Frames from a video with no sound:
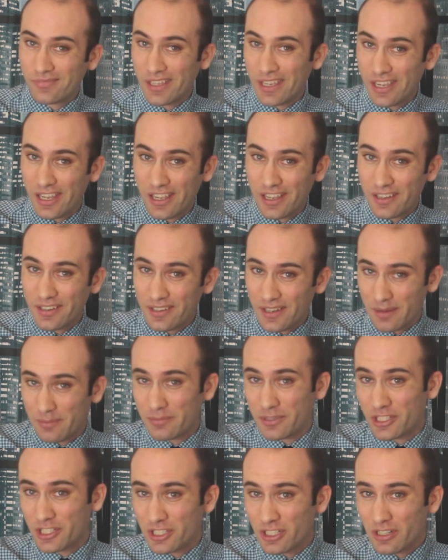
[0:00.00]
And
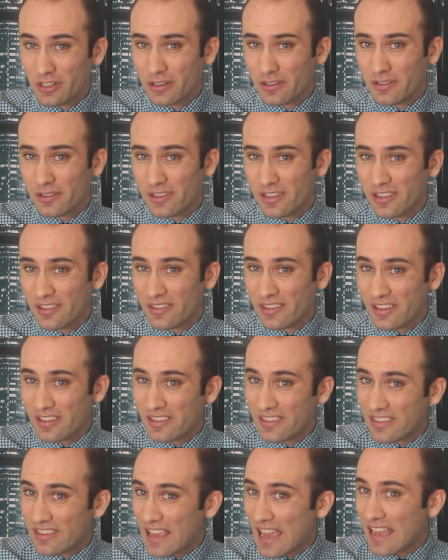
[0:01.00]
I'm sure these
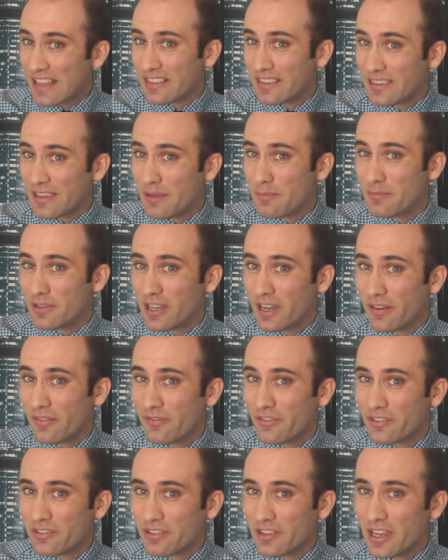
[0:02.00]
exact same
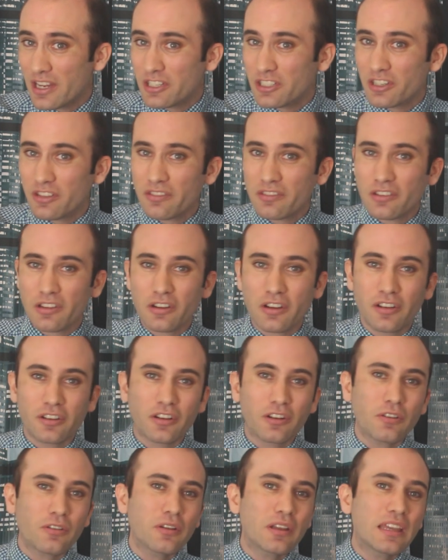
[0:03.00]
conversations are
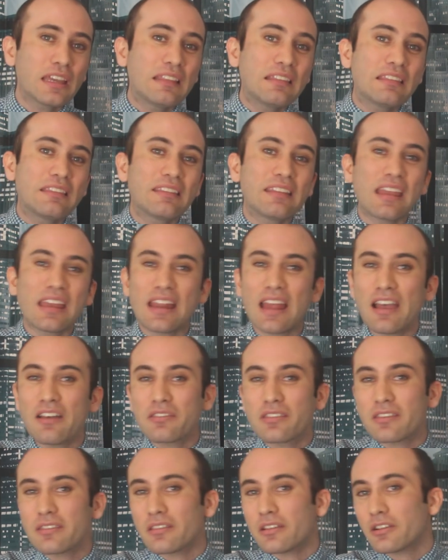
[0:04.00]
occurring in state
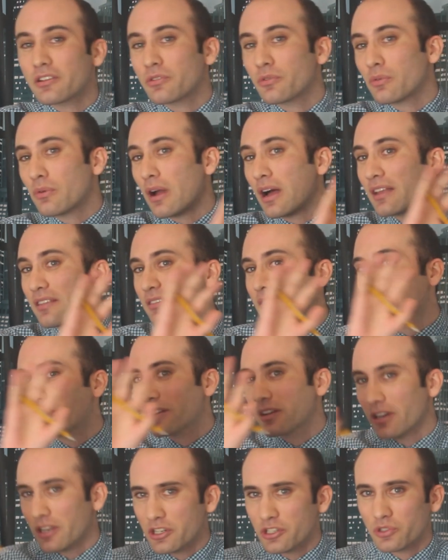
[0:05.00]
houses across the
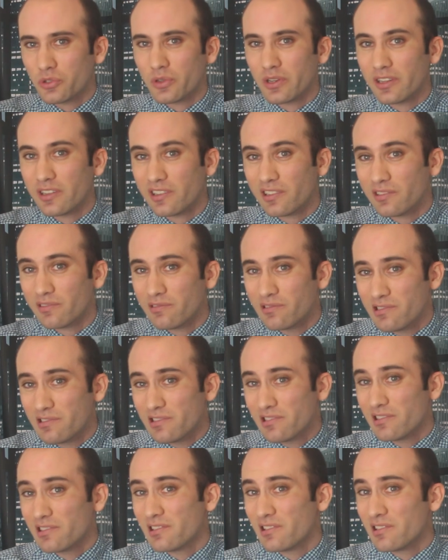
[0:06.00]
country.
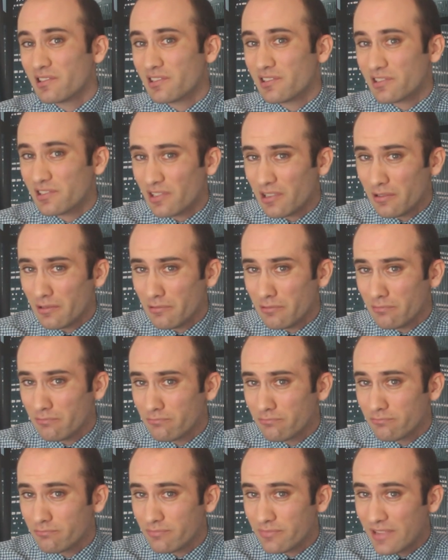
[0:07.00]

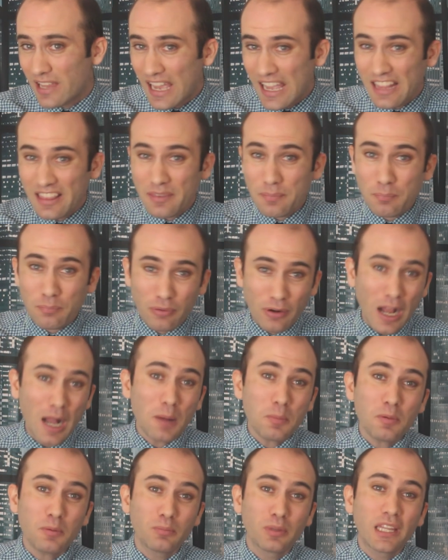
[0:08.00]
So that's
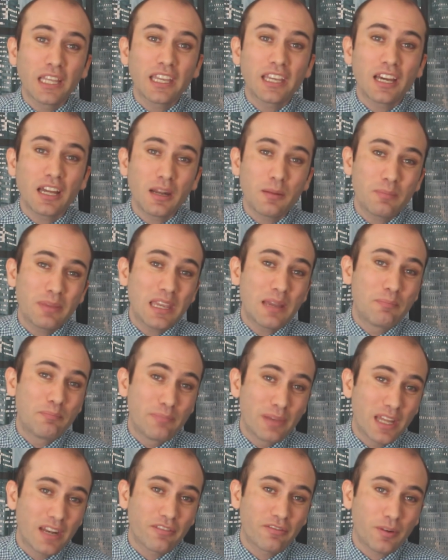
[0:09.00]
probably going to be a
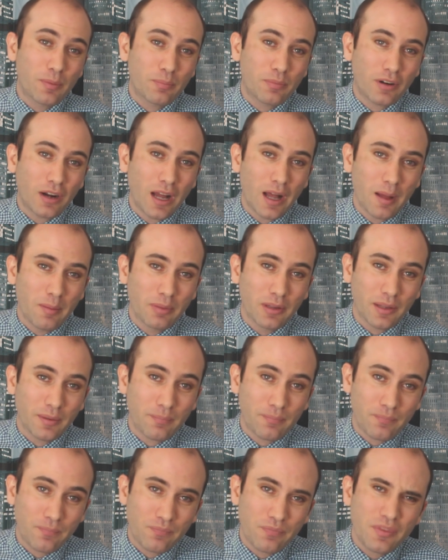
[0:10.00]
bit of a
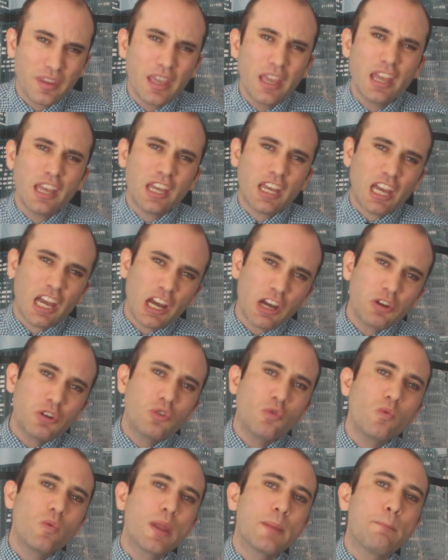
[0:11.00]
problem. How
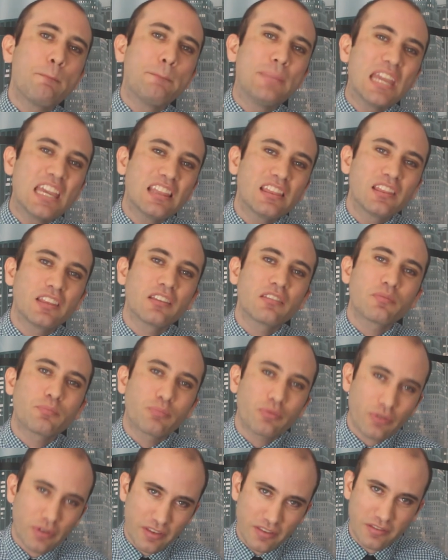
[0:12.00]
do we beat this
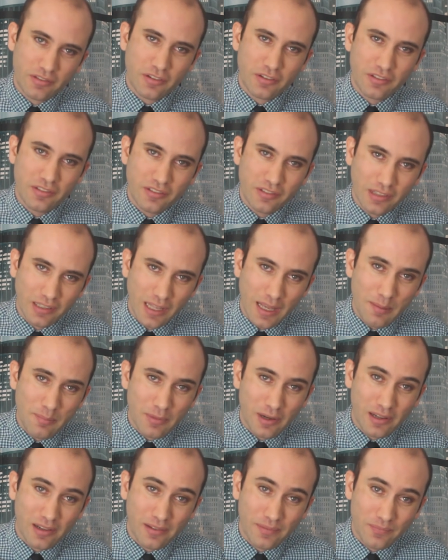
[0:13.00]
prisoner's
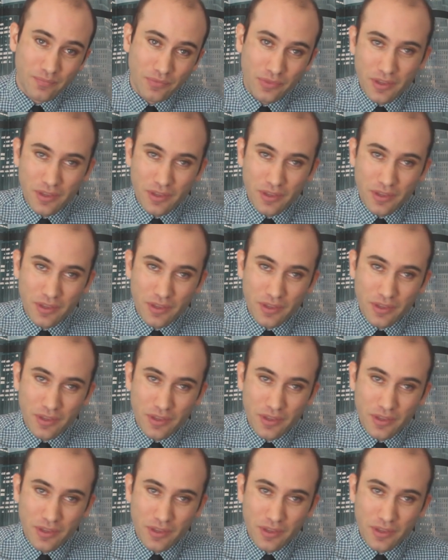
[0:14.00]
dilemma?